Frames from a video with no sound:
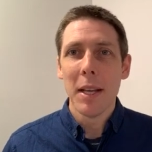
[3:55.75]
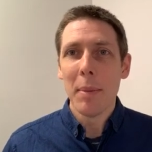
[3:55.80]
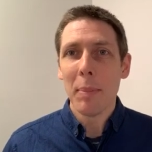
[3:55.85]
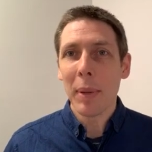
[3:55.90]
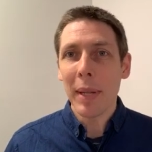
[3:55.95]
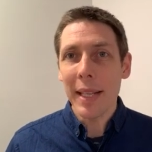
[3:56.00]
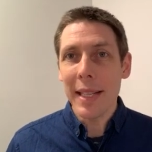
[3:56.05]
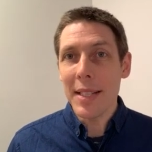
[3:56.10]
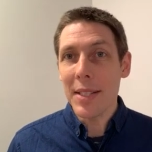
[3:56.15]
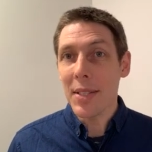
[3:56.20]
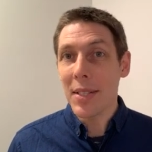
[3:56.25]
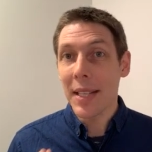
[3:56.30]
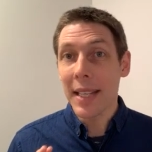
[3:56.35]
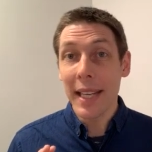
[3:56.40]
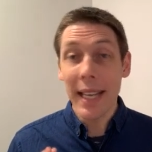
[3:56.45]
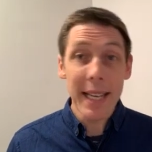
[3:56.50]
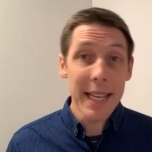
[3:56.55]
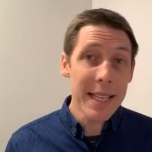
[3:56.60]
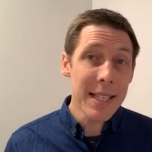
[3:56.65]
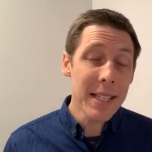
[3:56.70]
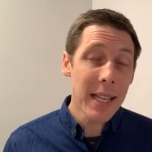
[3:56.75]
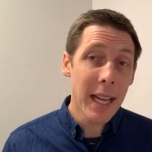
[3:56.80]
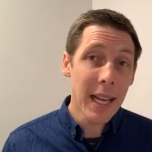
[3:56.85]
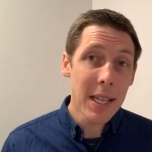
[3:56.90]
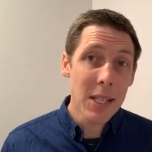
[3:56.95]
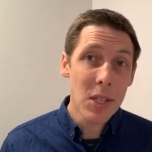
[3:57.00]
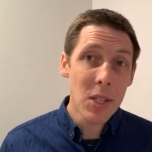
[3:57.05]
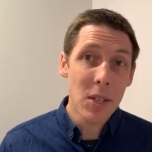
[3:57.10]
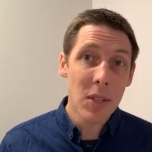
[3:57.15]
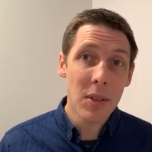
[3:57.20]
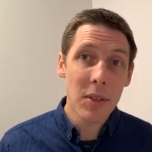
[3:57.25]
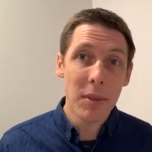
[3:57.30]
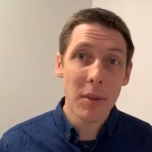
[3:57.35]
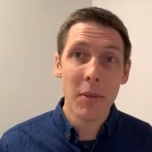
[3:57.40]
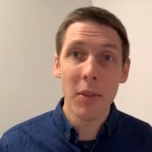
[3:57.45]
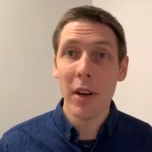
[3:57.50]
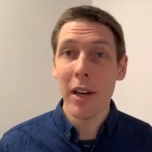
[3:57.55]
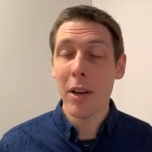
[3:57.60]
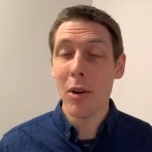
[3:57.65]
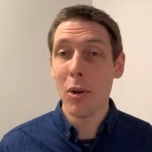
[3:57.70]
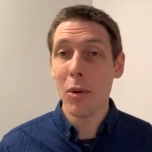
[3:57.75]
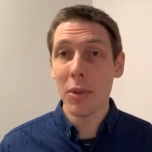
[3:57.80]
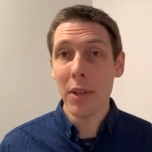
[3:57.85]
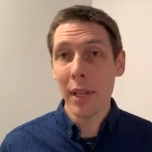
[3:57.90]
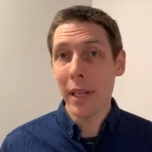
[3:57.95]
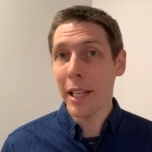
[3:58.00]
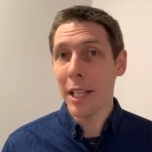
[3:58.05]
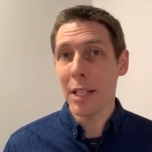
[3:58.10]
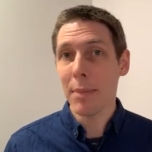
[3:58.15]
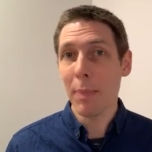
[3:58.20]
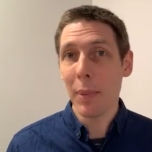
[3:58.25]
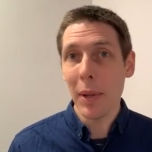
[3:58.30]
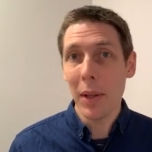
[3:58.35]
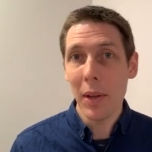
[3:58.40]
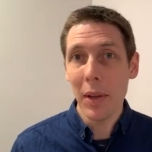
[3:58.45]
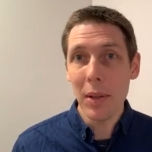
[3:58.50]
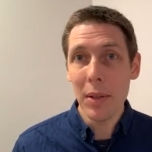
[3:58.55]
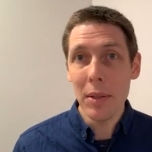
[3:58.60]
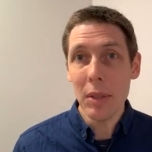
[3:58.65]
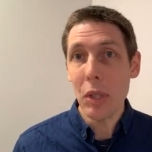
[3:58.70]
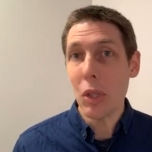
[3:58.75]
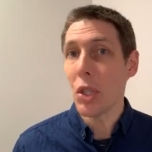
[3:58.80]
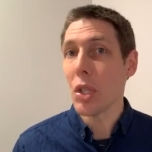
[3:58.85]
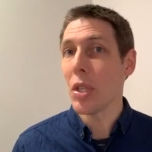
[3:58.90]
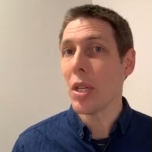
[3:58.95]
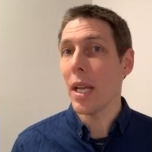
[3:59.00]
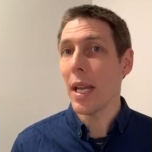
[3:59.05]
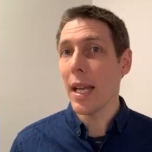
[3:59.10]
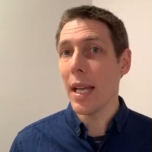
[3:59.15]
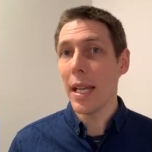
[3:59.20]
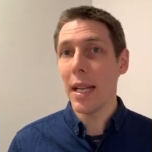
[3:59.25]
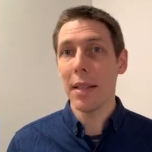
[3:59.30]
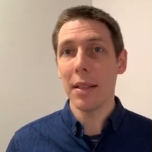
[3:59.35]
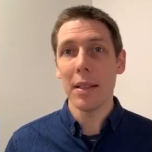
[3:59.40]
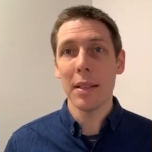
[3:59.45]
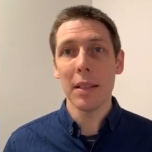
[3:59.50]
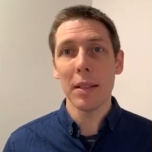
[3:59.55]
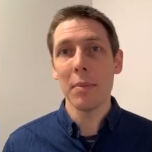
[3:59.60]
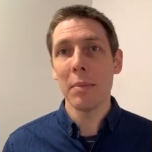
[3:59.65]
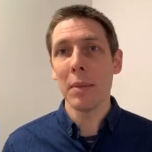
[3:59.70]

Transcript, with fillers: Please get in touch via all the links below, share the